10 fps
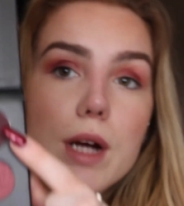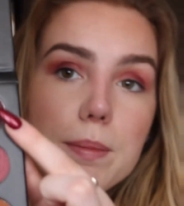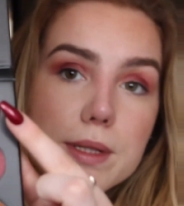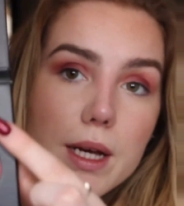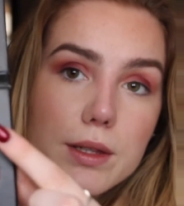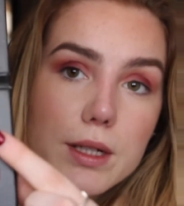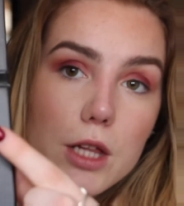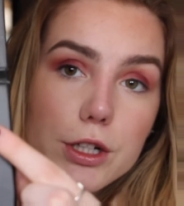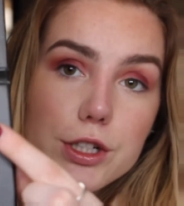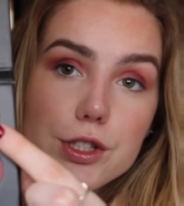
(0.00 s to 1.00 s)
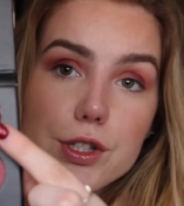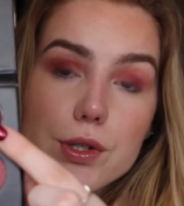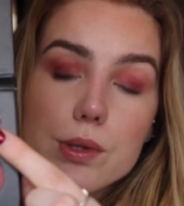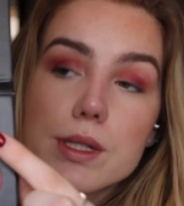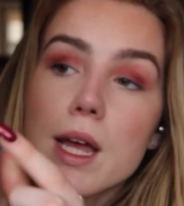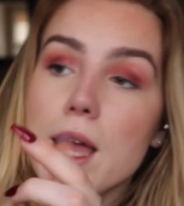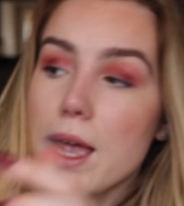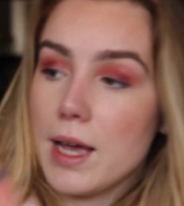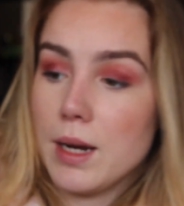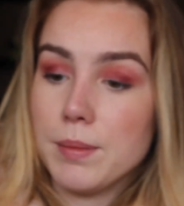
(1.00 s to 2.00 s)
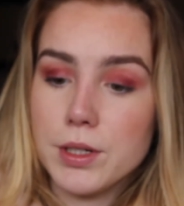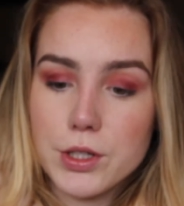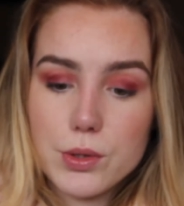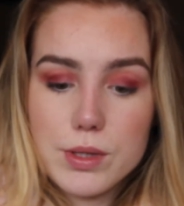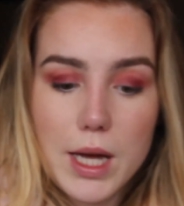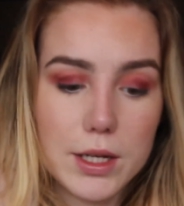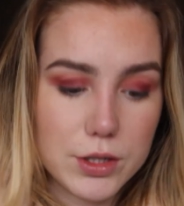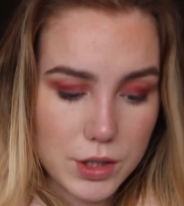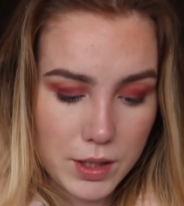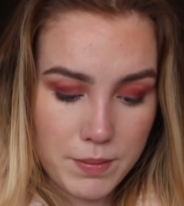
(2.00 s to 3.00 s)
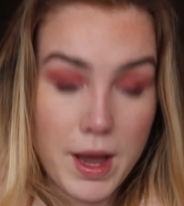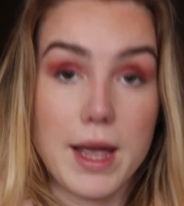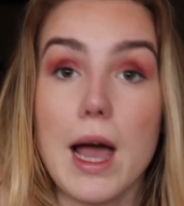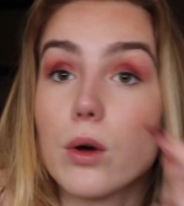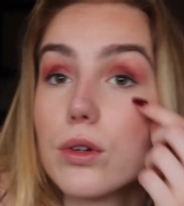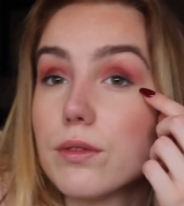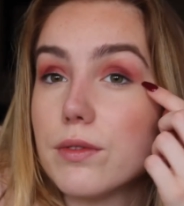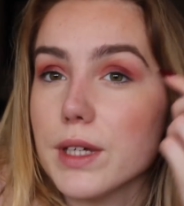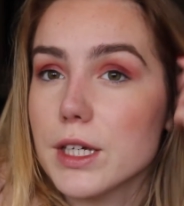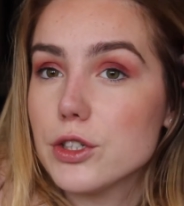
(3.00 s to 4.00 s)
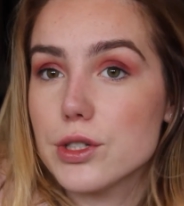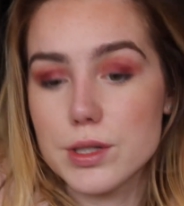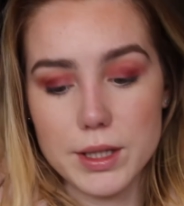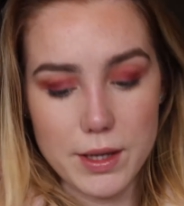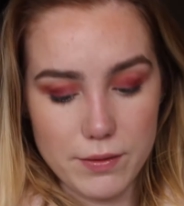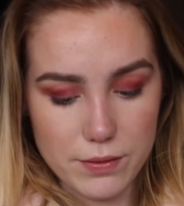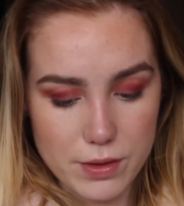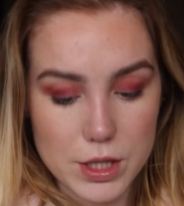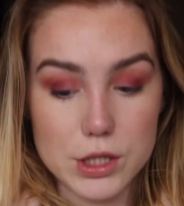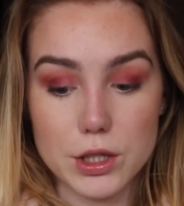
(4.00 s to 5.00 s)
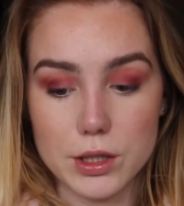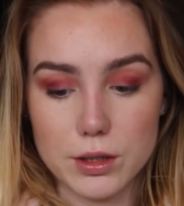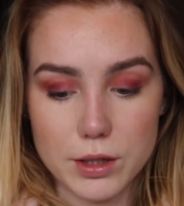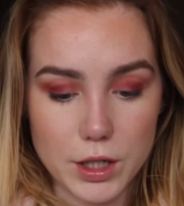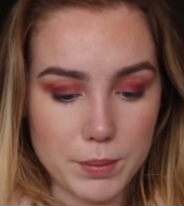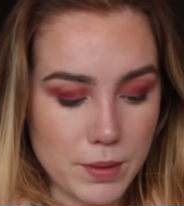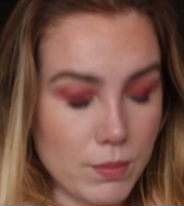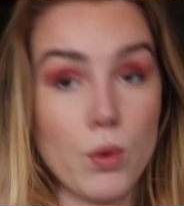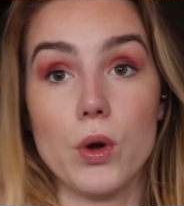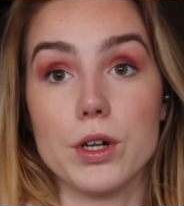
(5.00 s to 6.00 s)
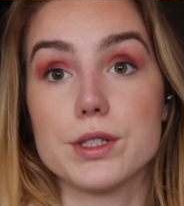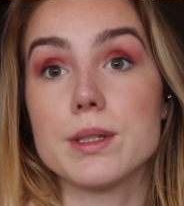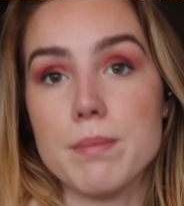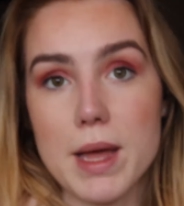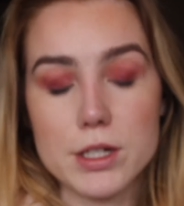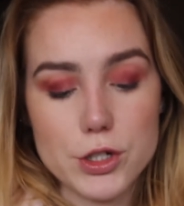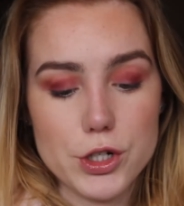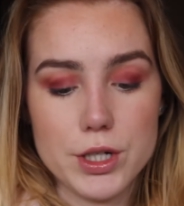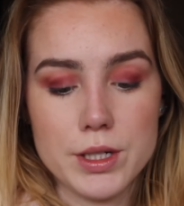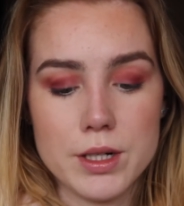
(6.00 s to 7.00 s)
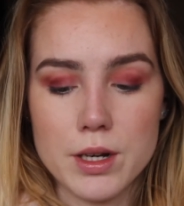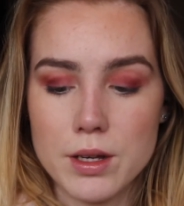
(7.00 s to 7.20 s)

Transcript: right beside the color I just used, and I'm going to use that in my outer V just to give this look a little bit more dimension.